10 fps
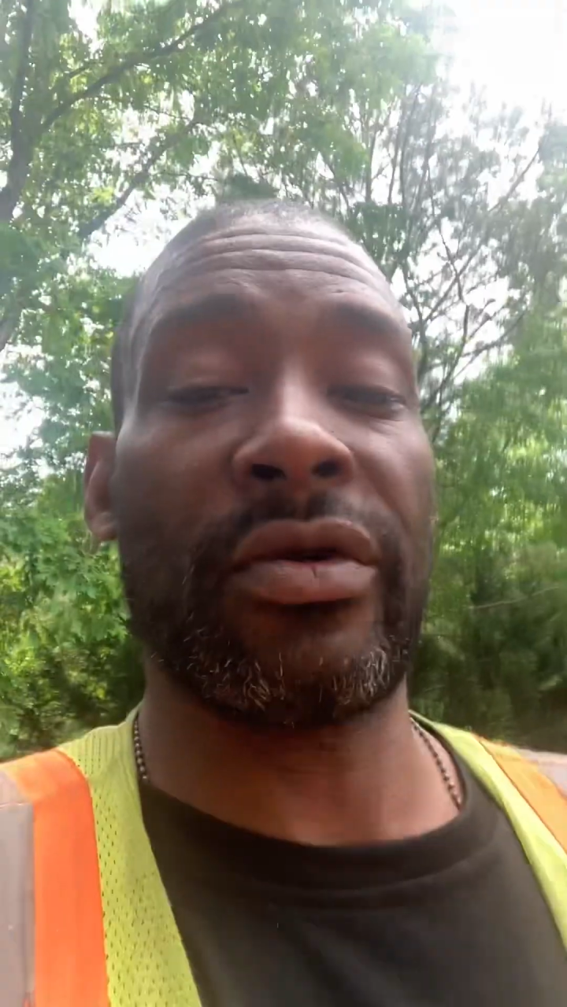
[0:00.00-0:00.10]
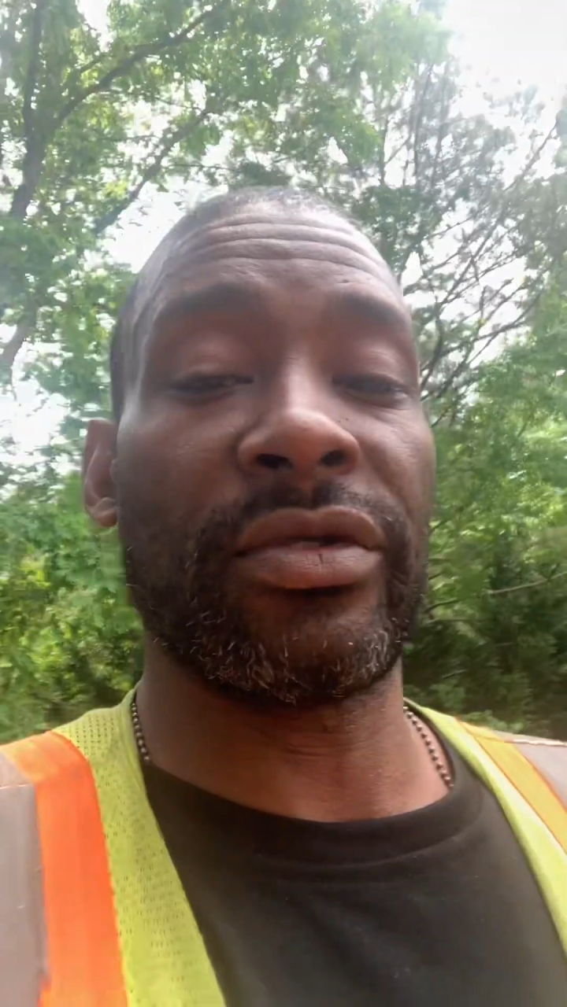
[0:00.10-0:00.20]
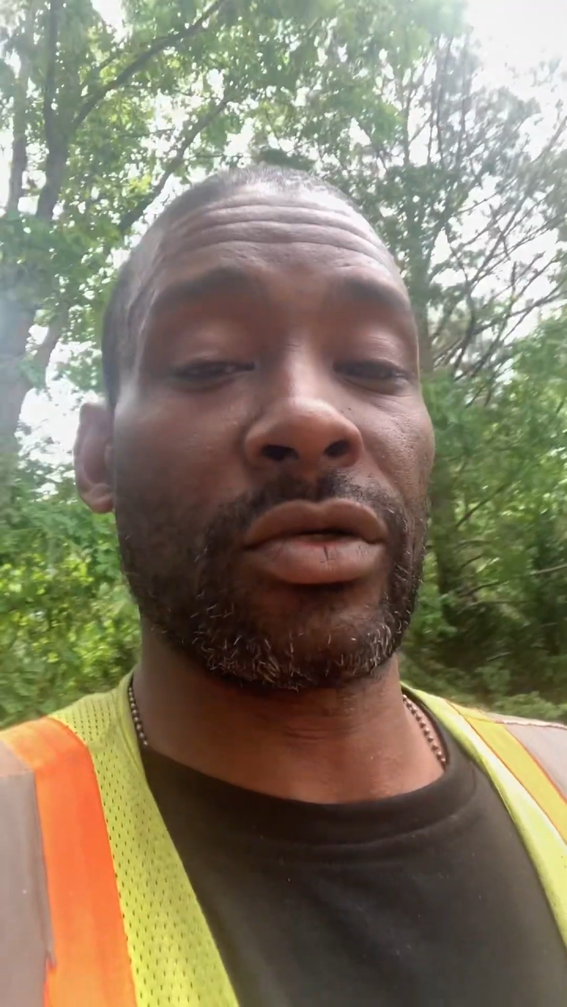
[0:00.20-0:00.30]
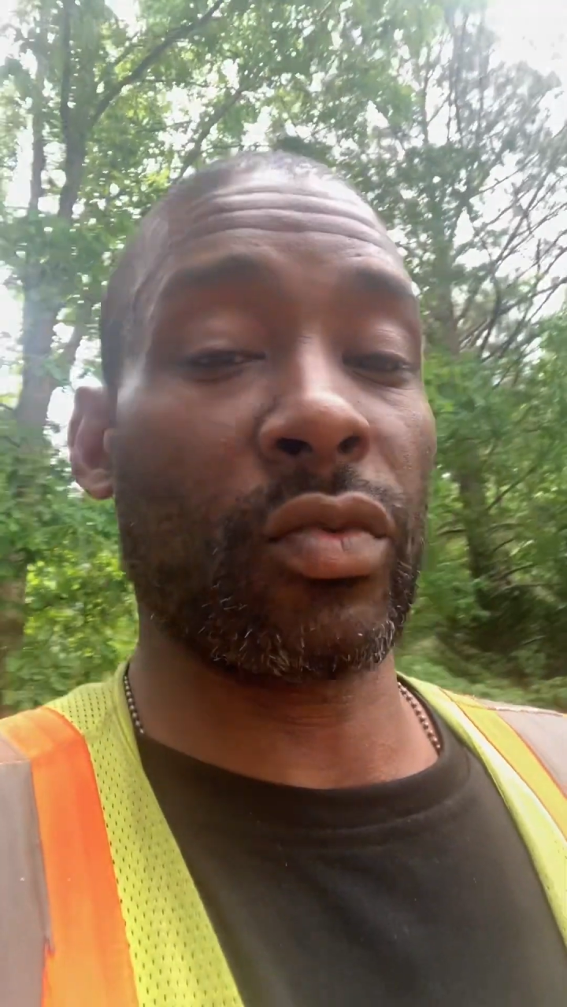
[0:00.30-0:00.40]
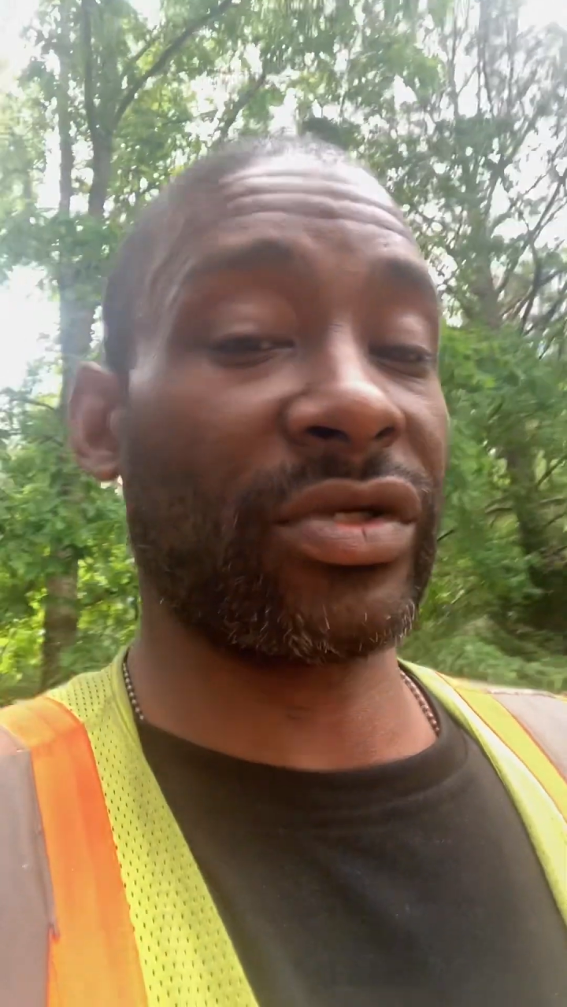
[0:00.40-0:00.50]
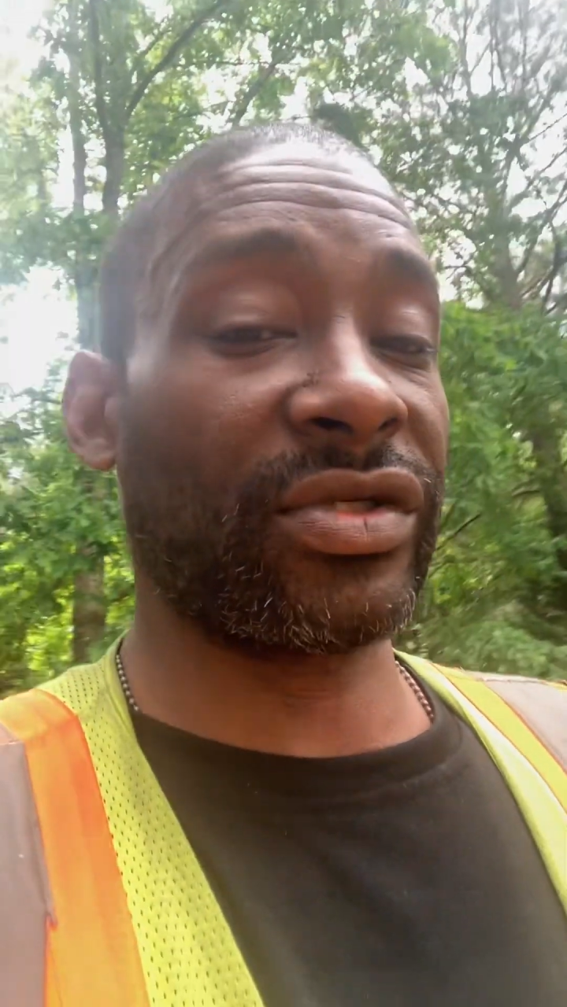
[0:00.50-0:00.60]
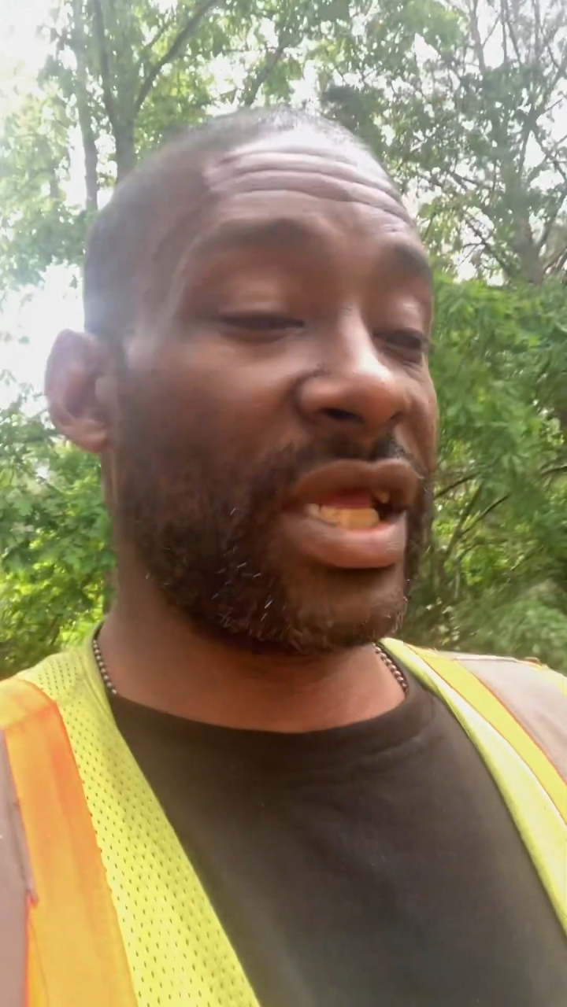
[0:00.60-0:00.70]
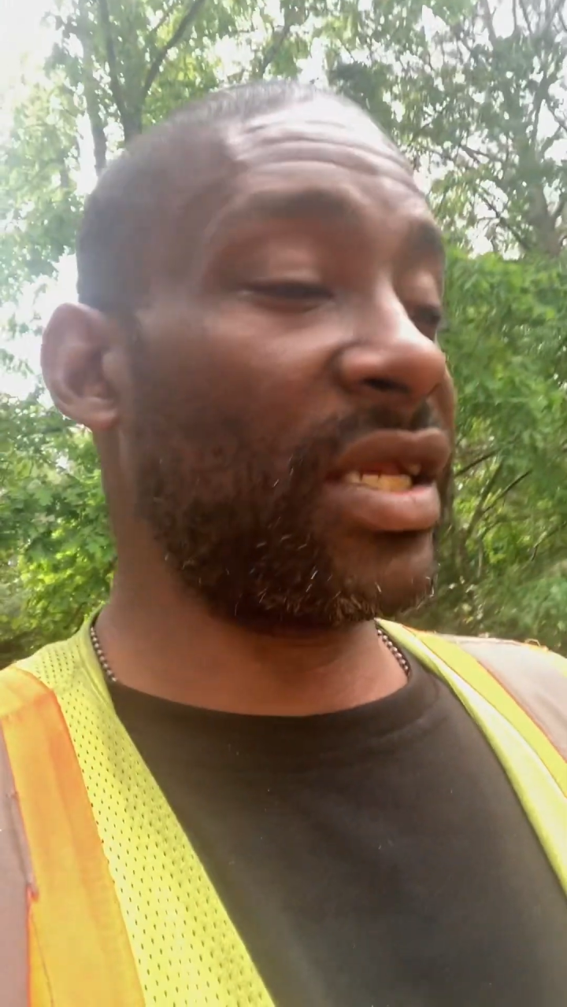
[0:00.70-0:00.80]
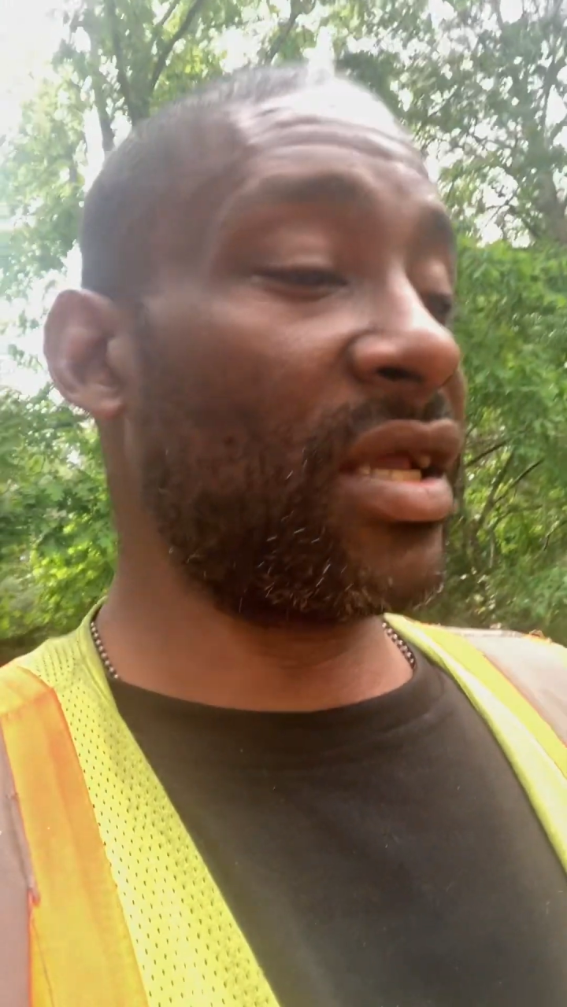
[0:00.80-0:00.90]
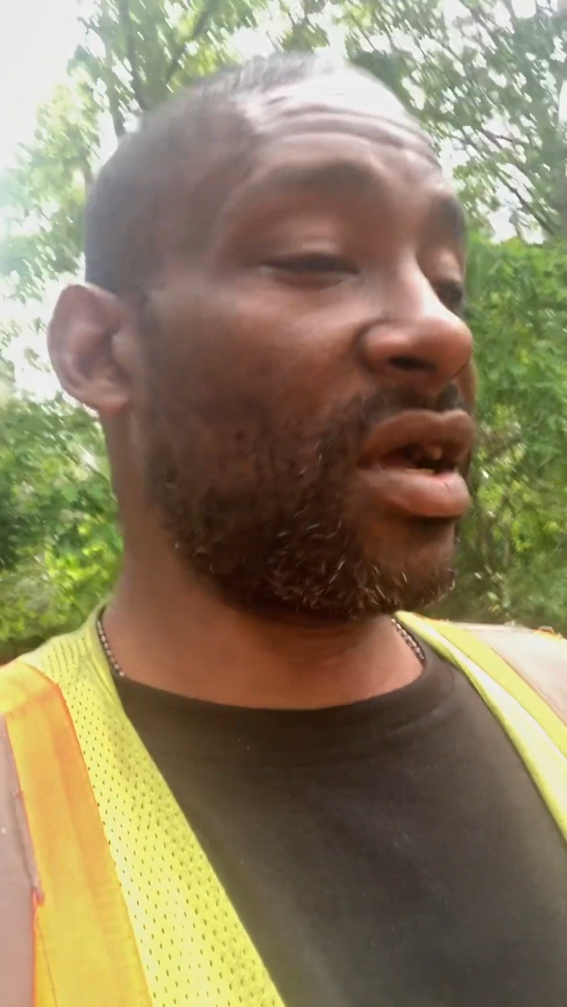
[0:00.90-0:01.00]
Look, we're
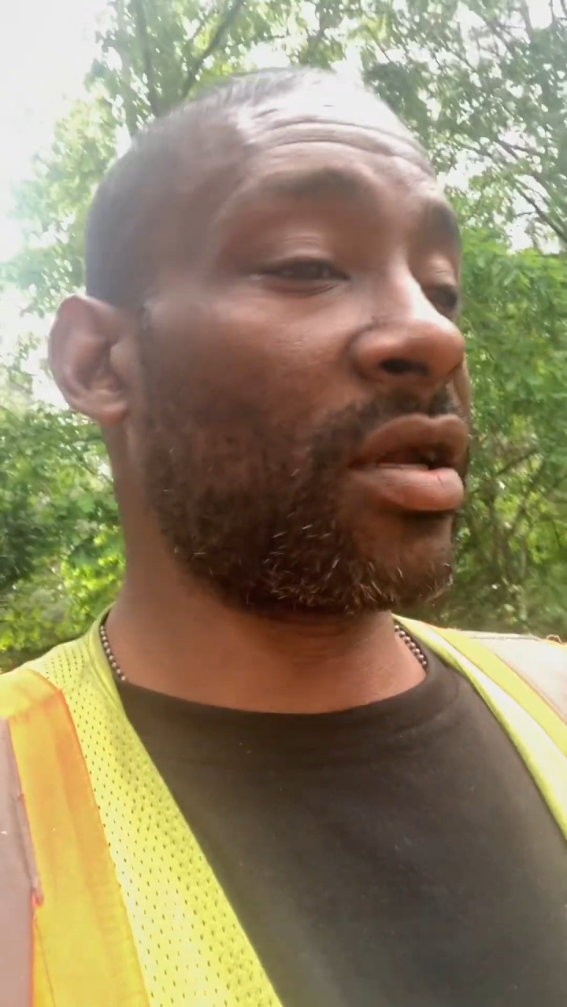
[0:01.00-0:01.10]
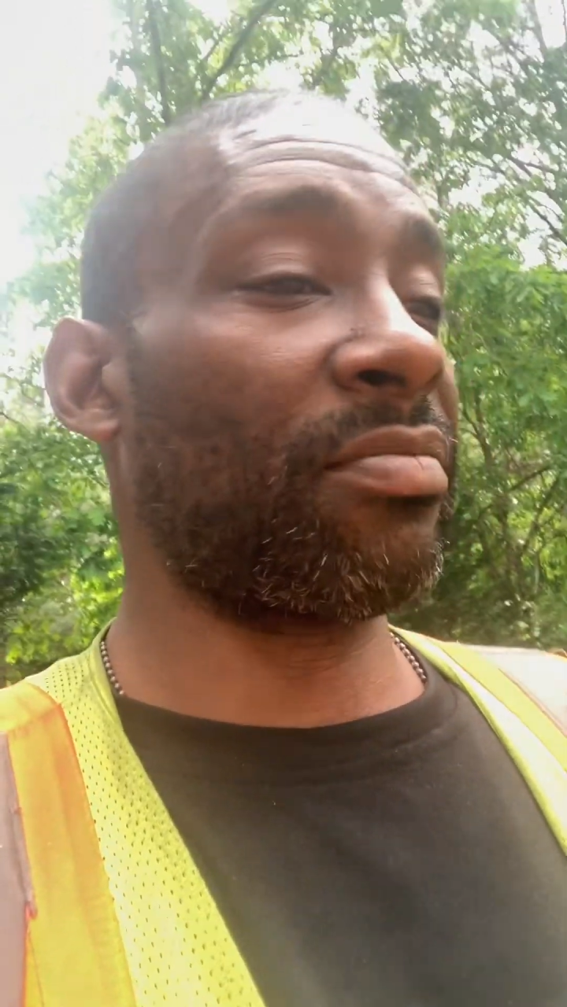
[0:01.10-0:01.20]
standing on a